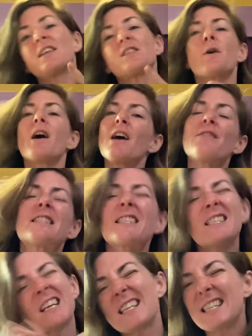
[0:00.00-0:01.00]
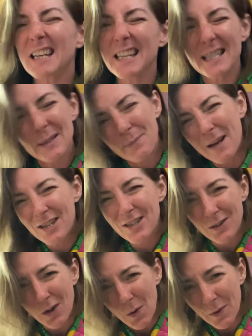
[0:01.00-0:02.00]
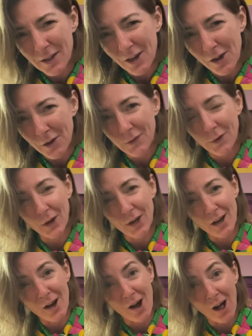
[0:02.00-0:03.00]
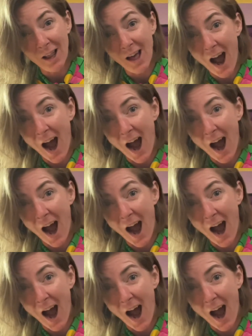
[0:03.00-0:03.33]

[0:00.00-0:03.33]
So I have a 6-6 special going on for y'all.